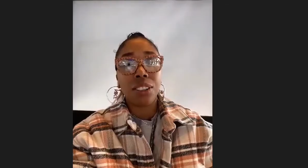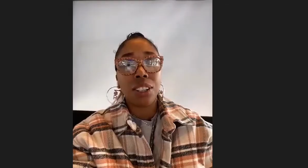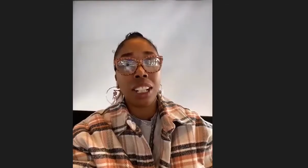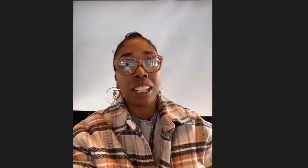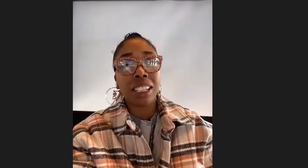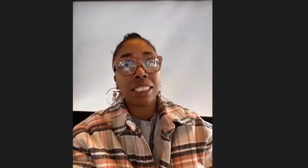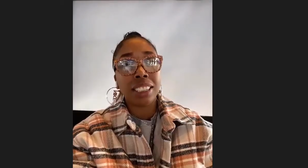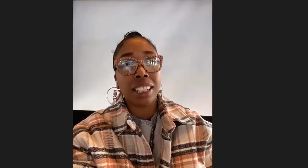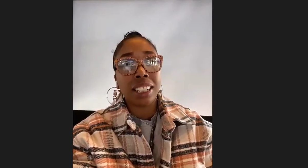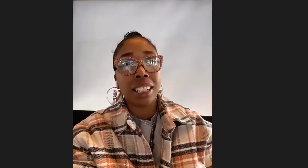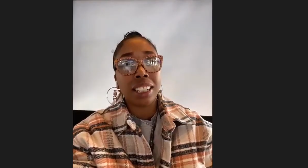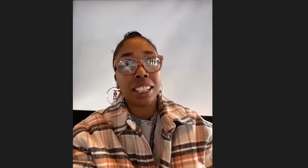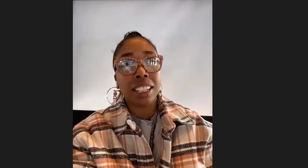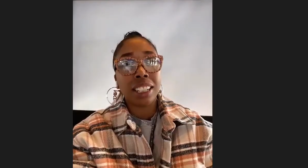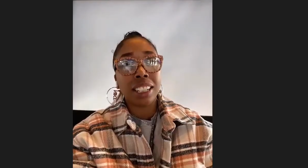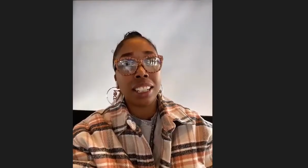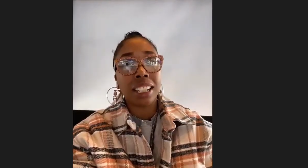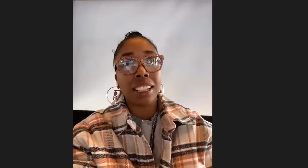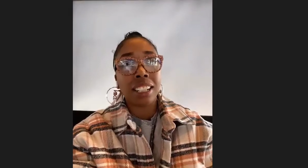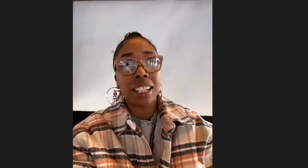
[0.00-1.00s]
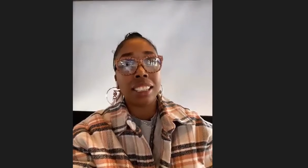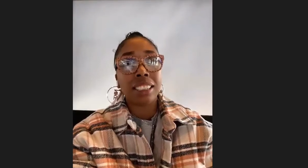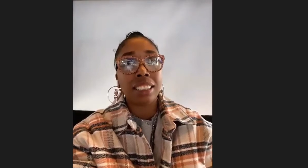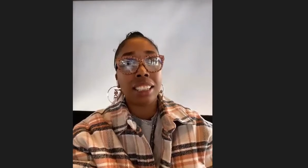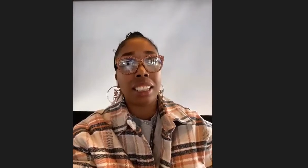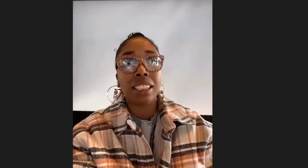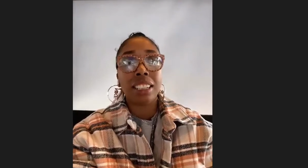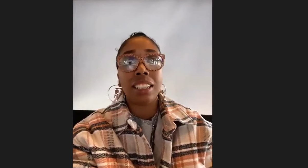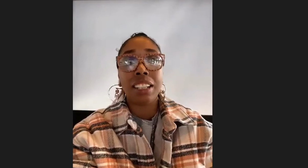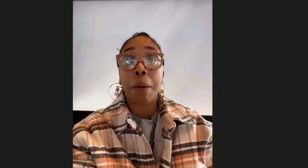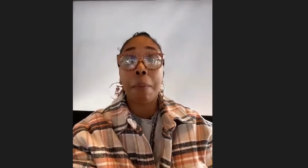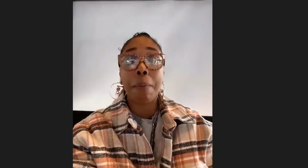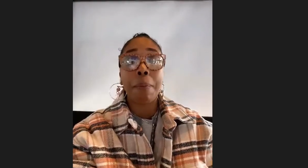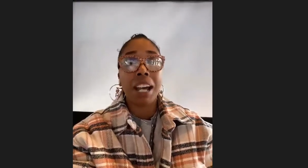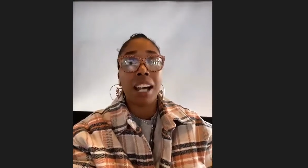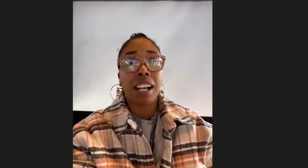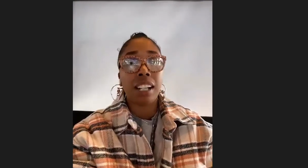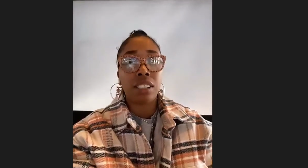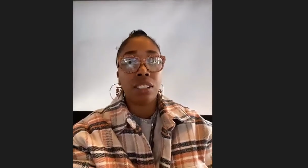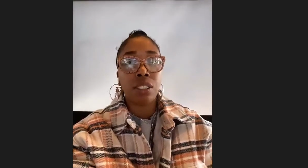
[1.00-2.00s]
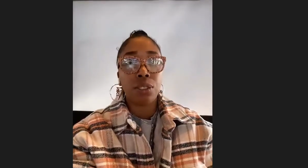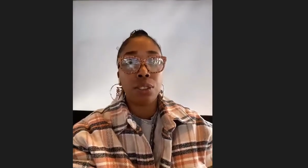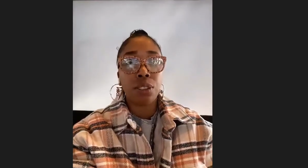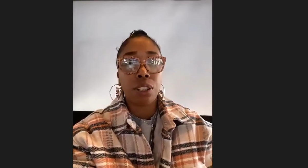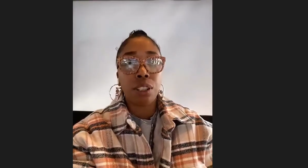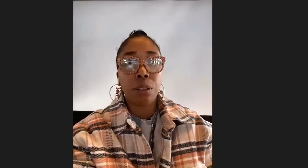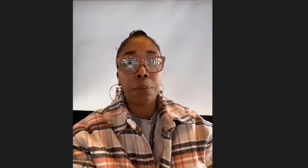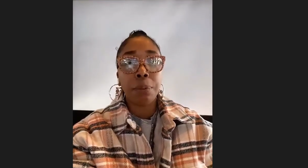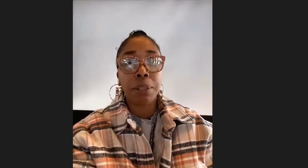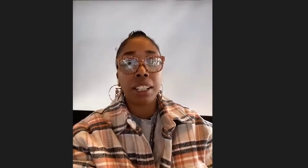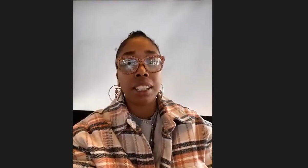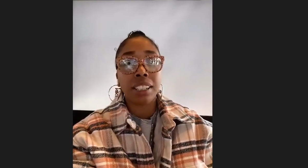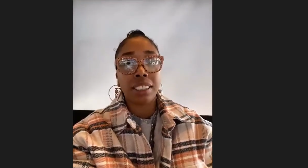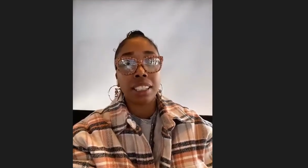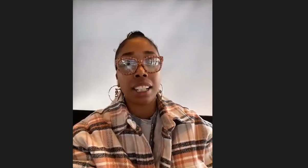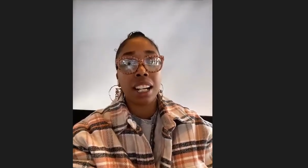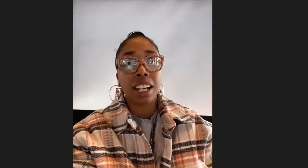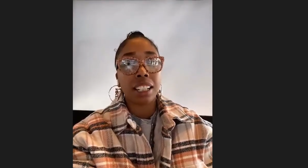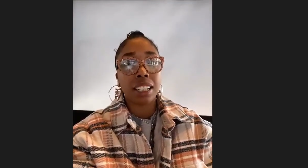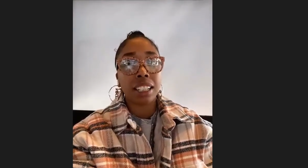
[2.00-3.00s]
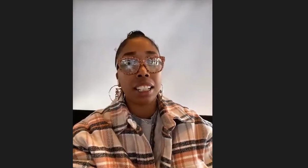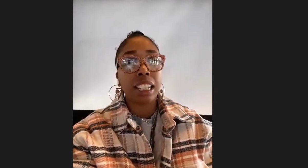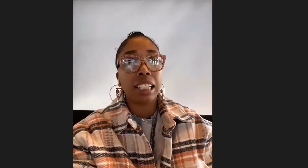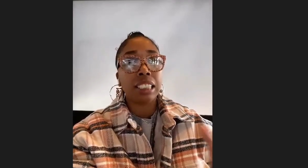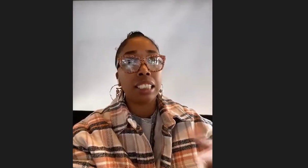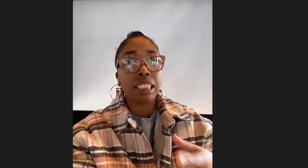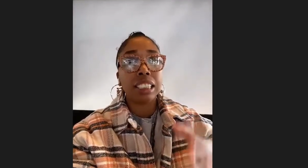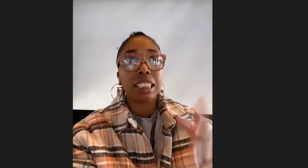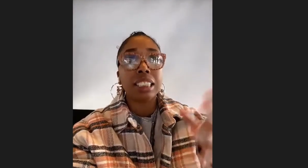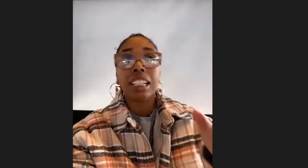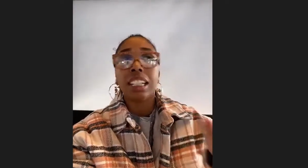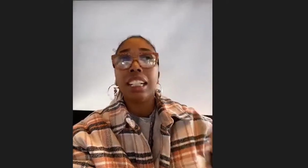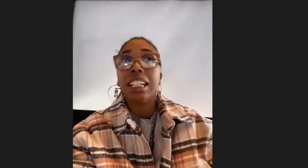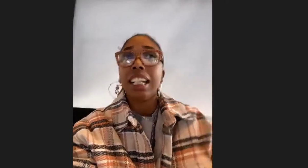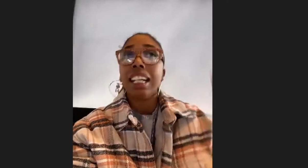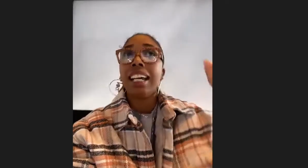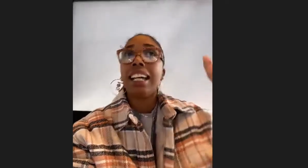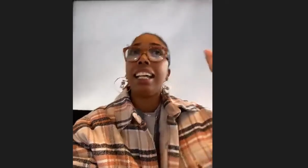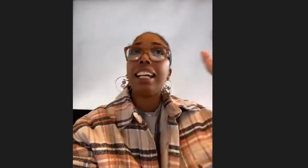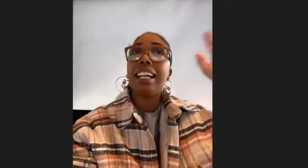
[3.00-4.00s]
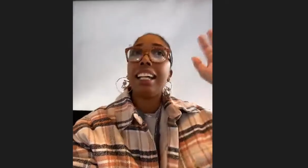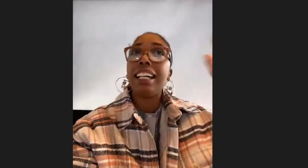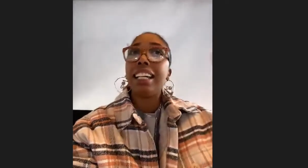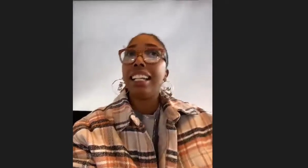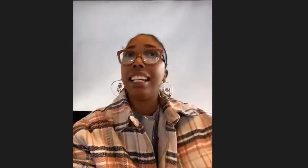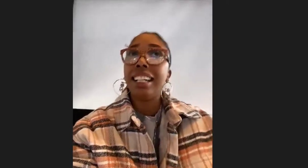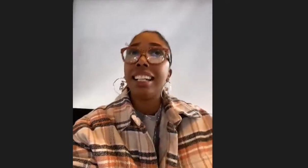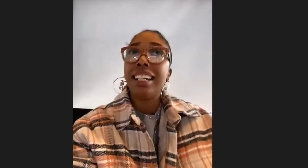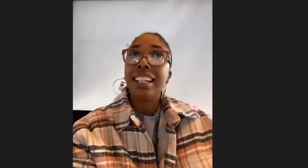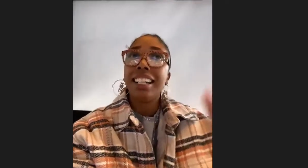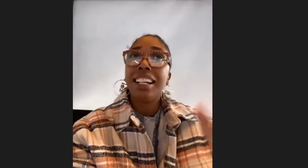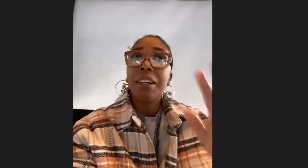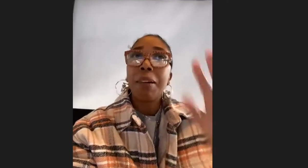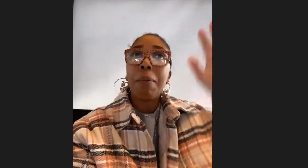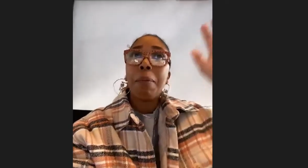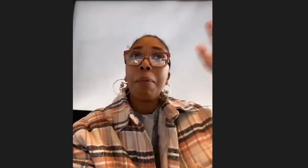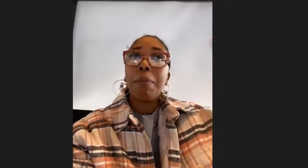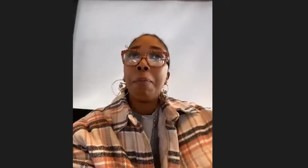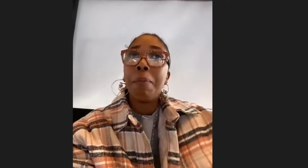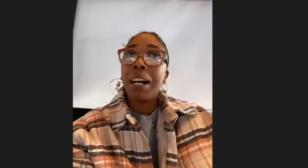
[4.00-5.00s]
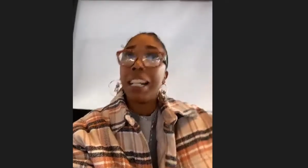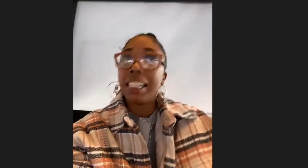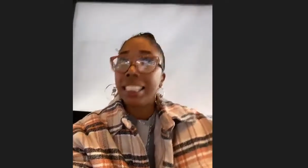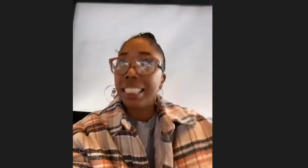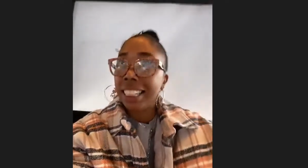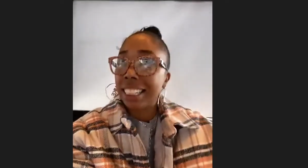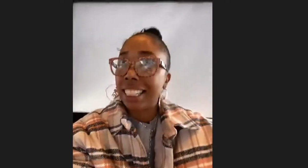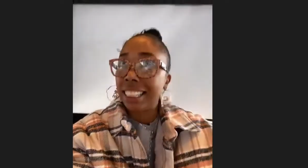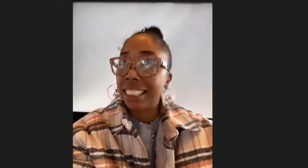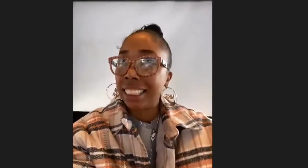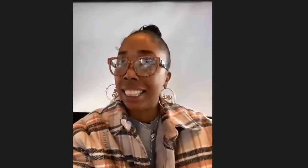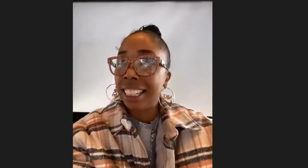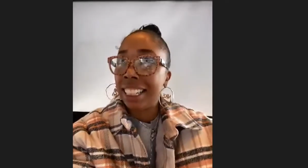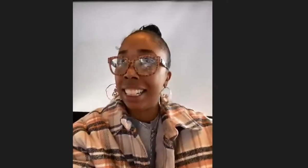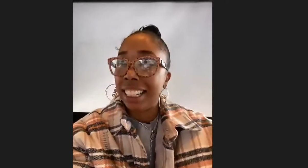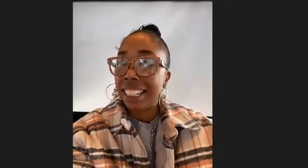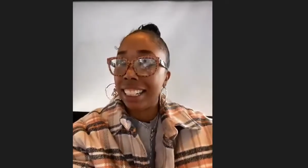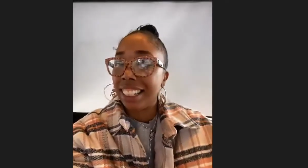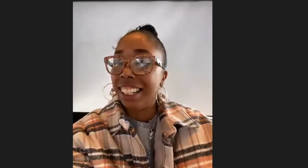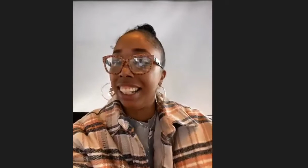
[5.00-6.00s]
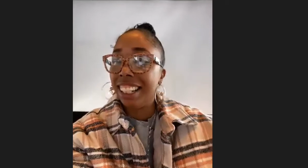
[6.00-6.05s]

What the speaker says: it's not necessarily a back door, but it's kind of like just, hey, my ticket's in.